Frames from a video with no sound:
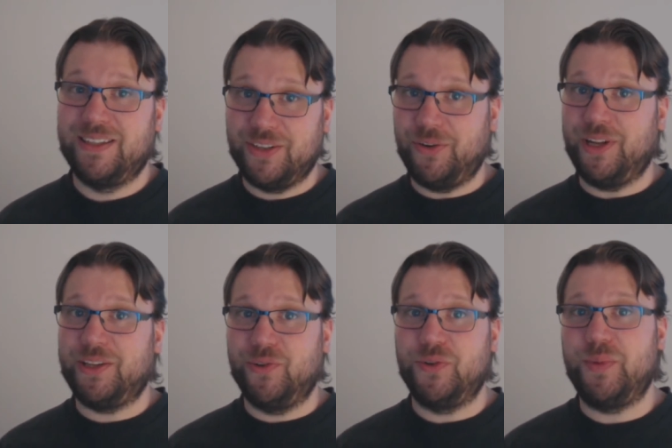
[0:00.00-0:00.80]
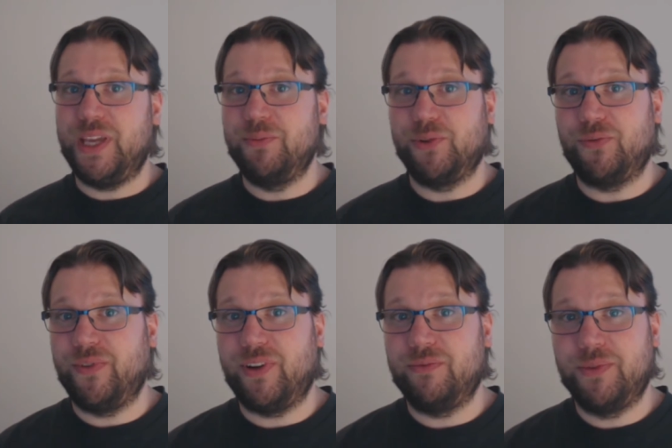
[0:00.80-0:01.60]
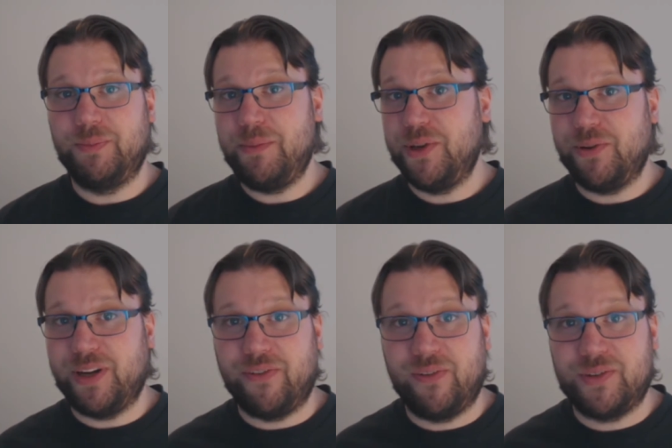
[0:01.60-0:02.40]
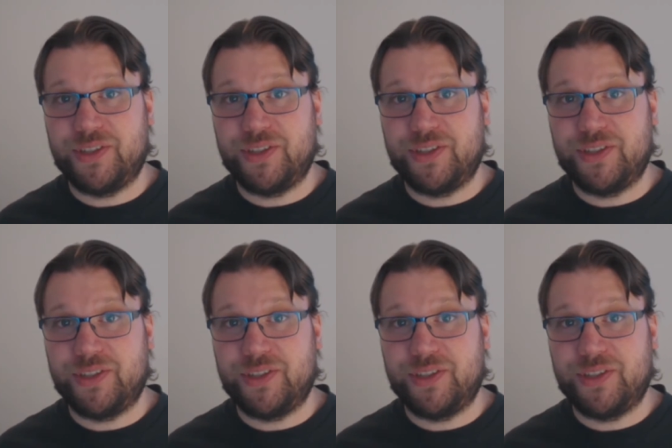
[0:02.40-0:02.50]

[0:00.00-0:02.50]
You're not going to be able to revive. Maybe you can revive